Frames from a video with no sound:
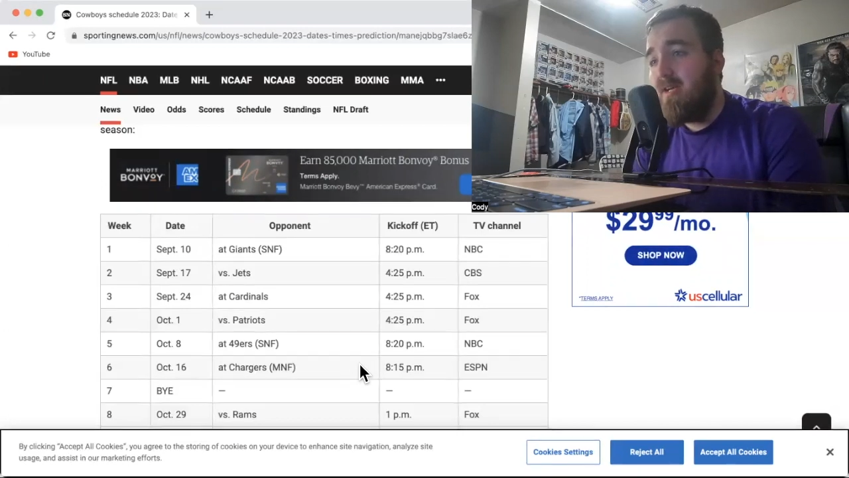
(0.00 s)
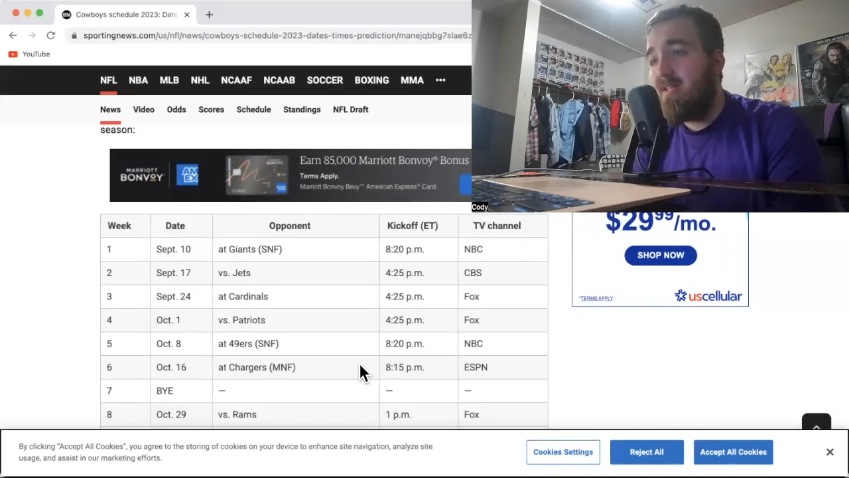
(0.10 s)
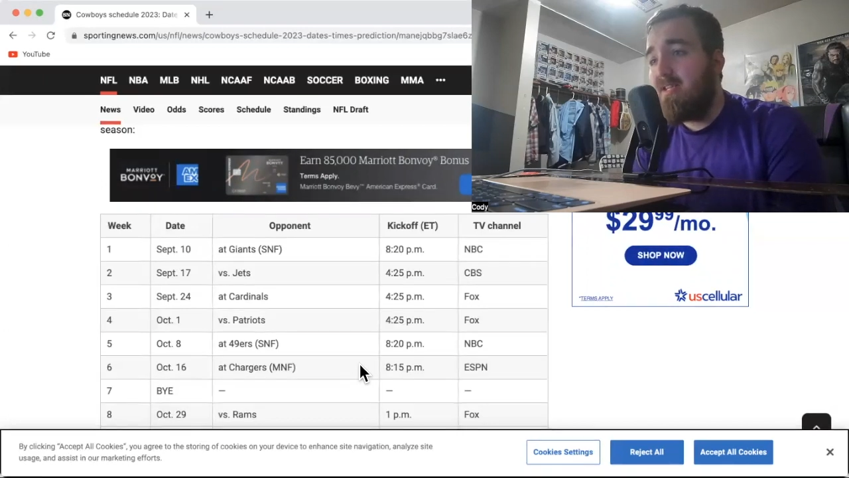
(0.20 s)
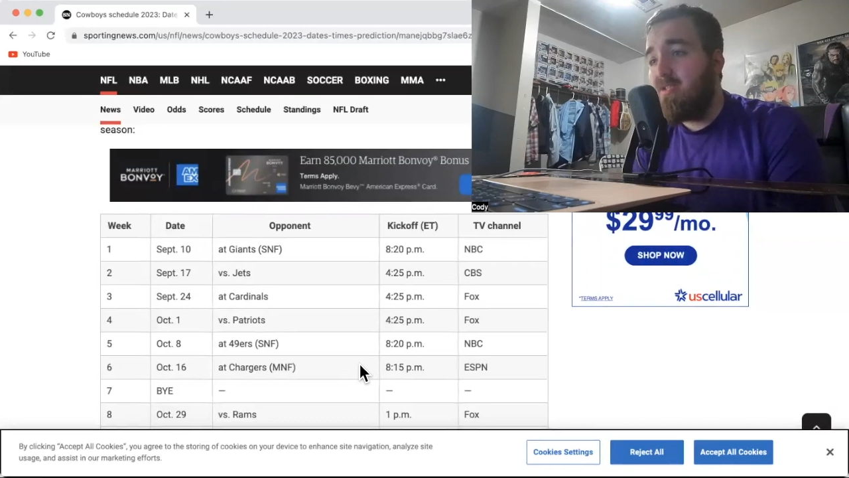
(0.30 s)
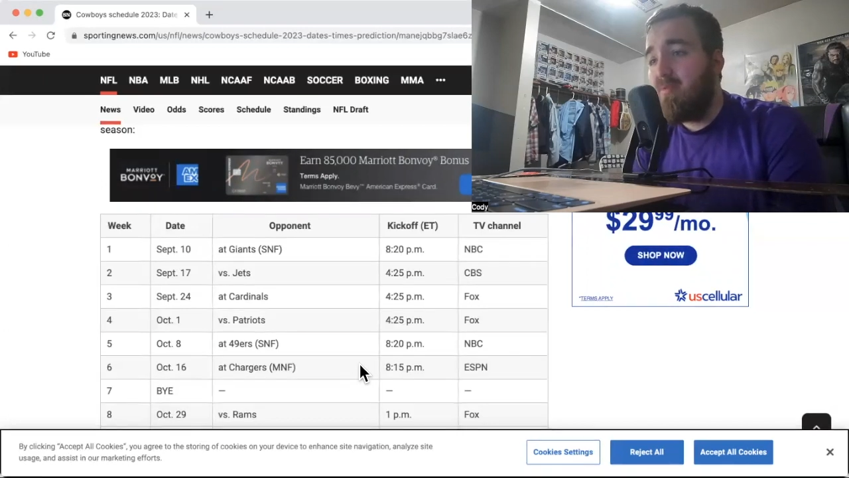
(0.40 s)

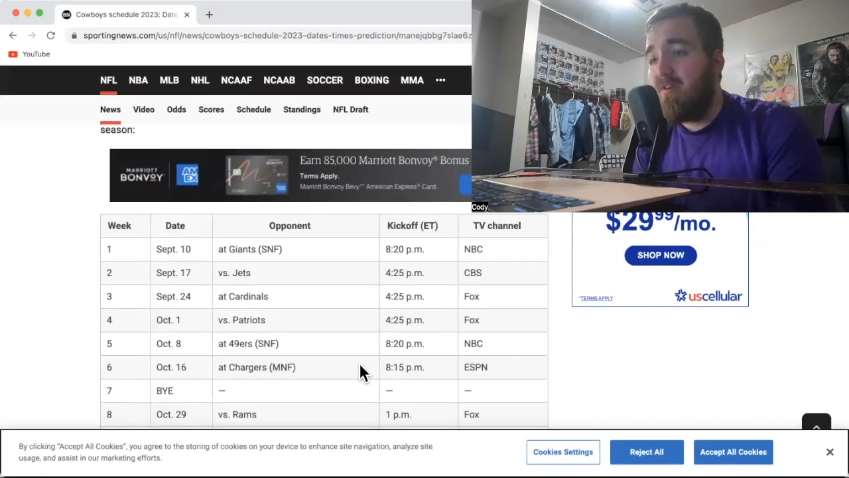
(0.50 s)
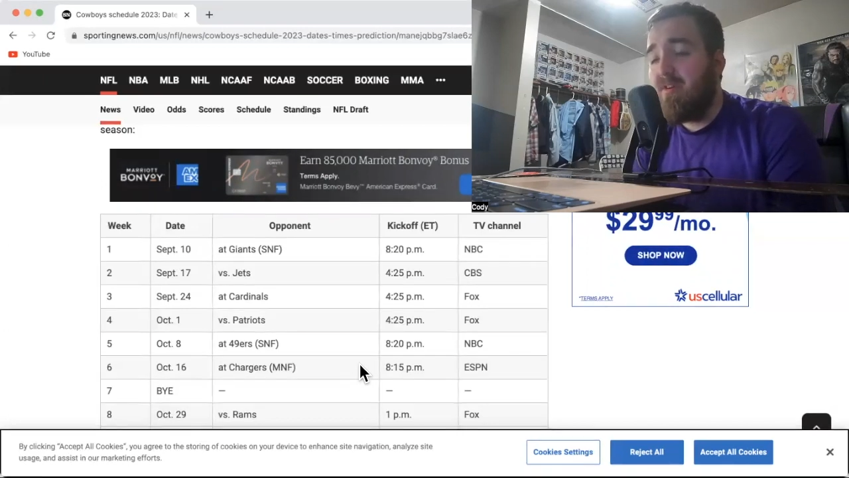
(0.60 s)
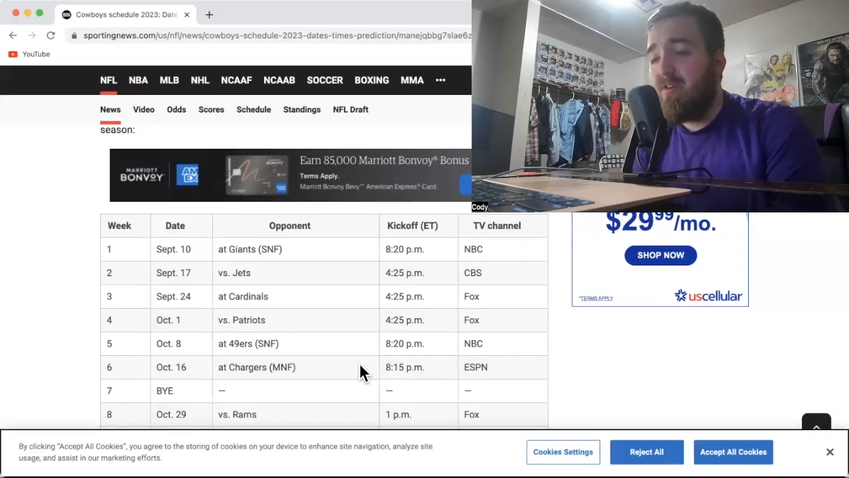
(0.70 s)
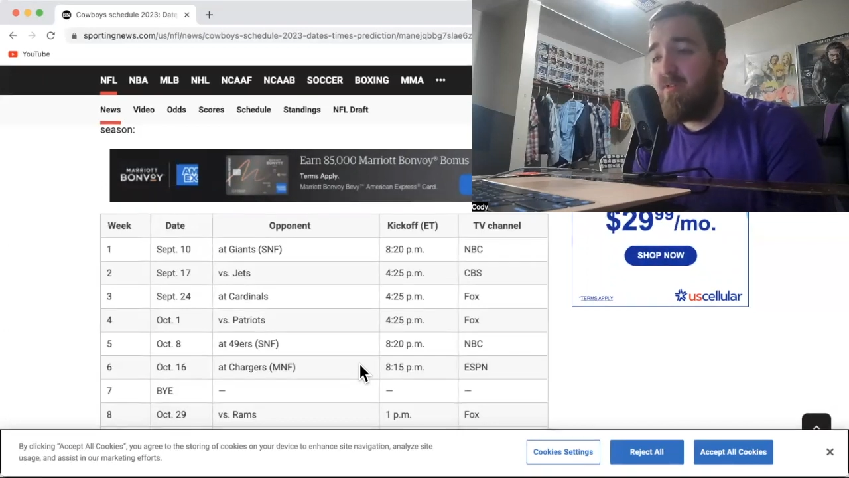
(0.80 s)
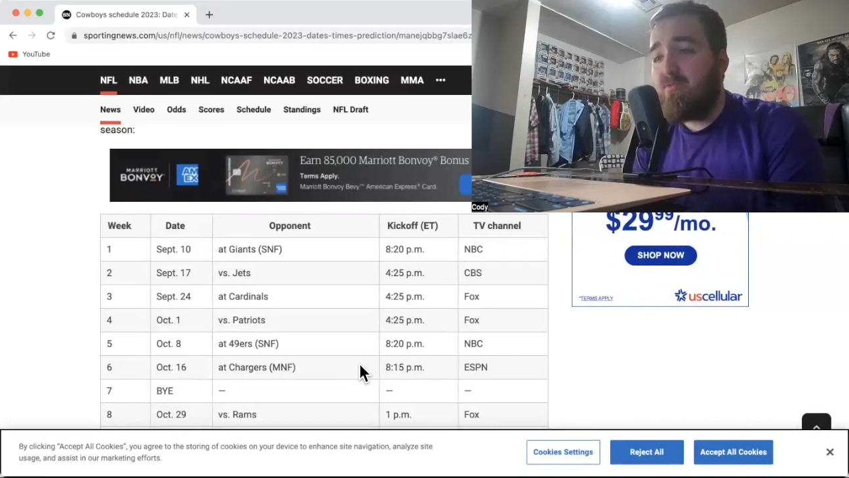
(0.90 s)
that's wearing a
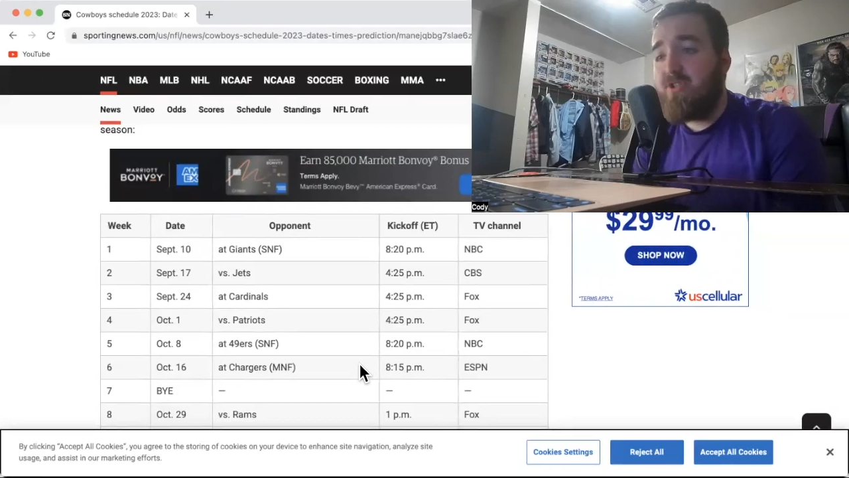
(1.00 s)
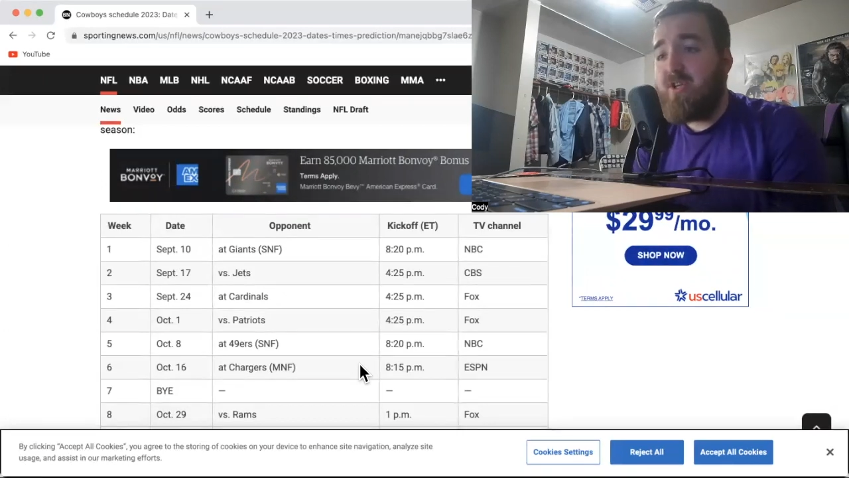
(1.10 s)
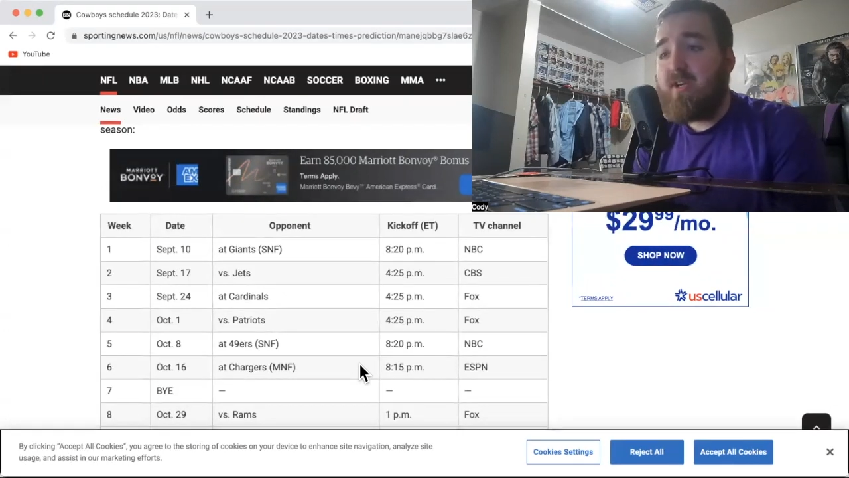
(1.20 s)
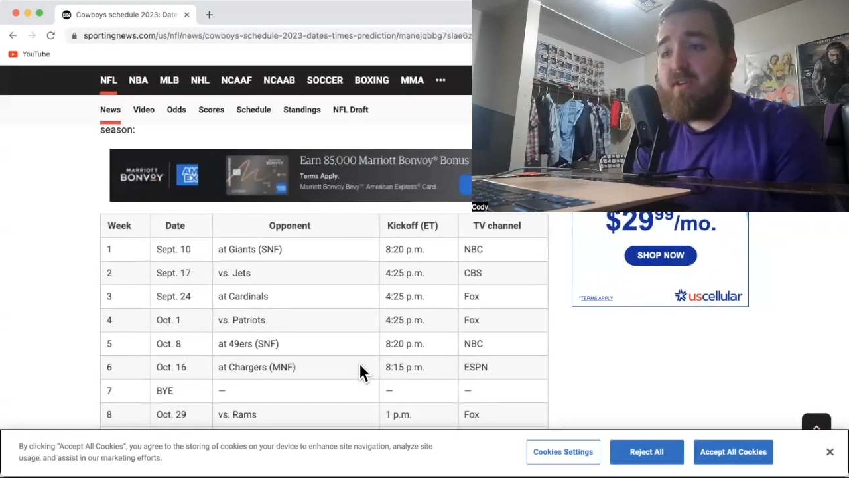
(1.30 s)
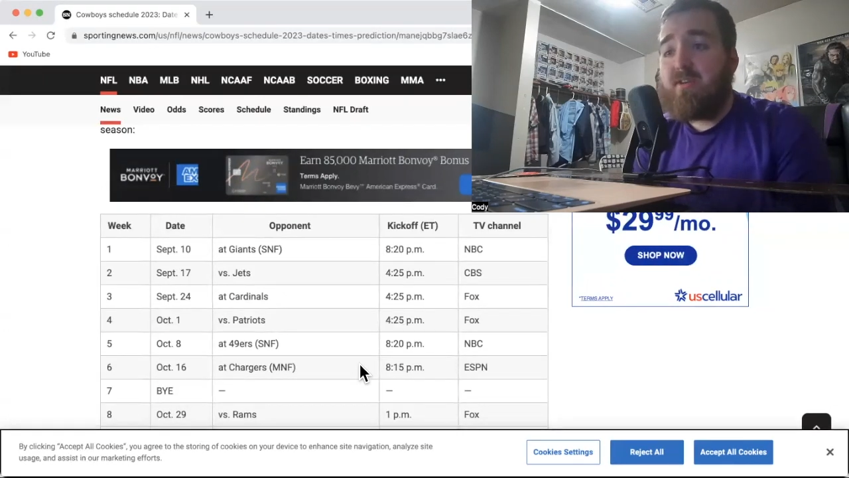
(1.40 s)
gold
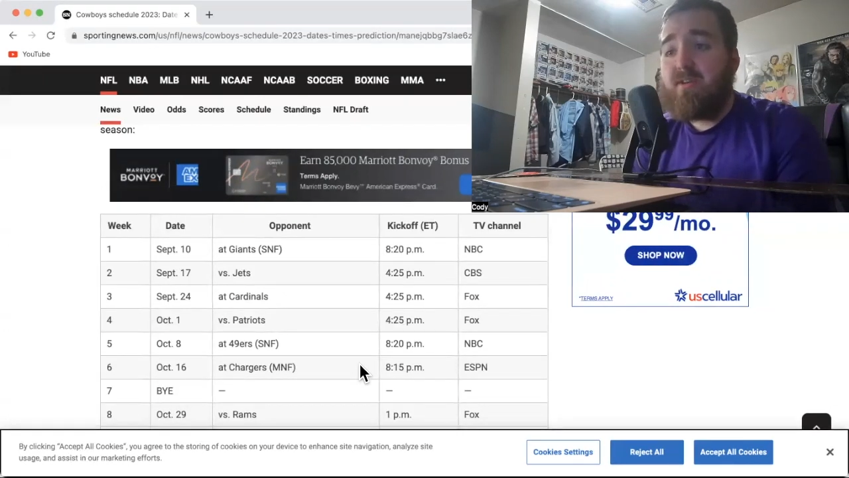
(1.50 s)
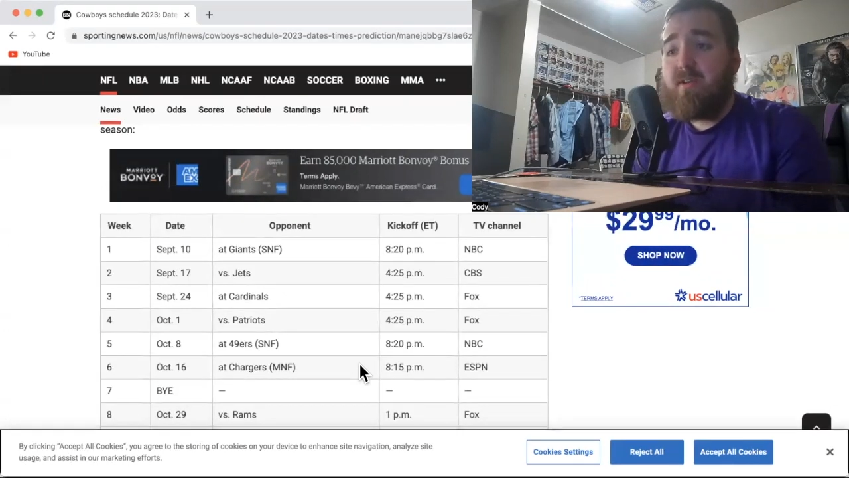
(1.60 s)
chain.